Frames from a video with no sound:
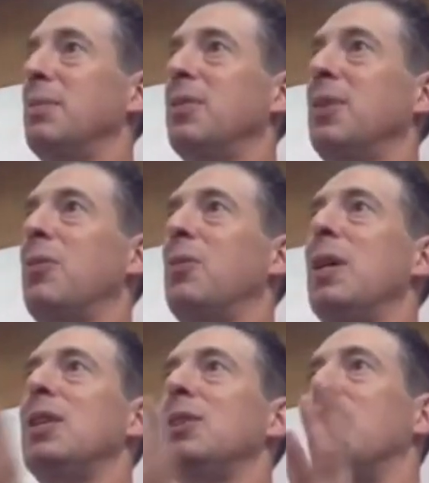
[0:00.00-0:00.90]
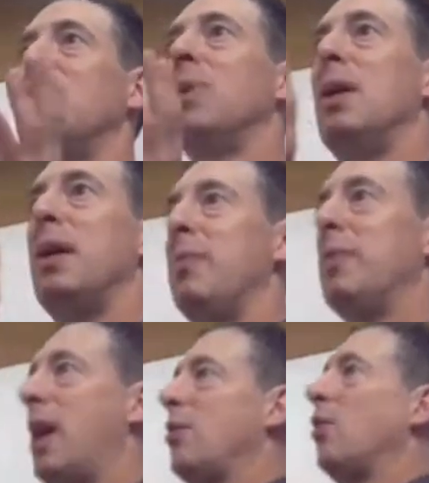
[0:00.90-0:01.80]
So
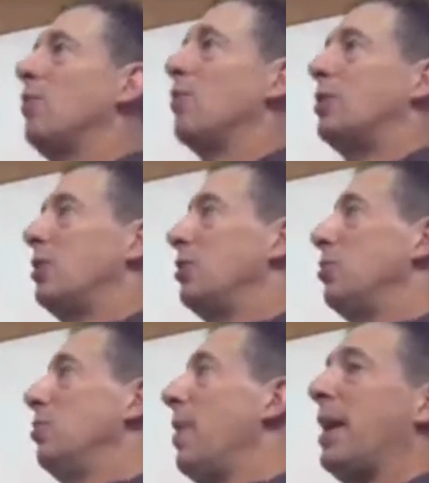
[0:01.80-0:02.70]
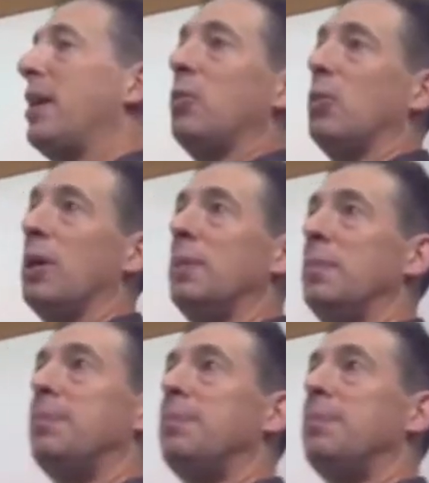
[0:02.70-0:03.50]
I go over to Englewood,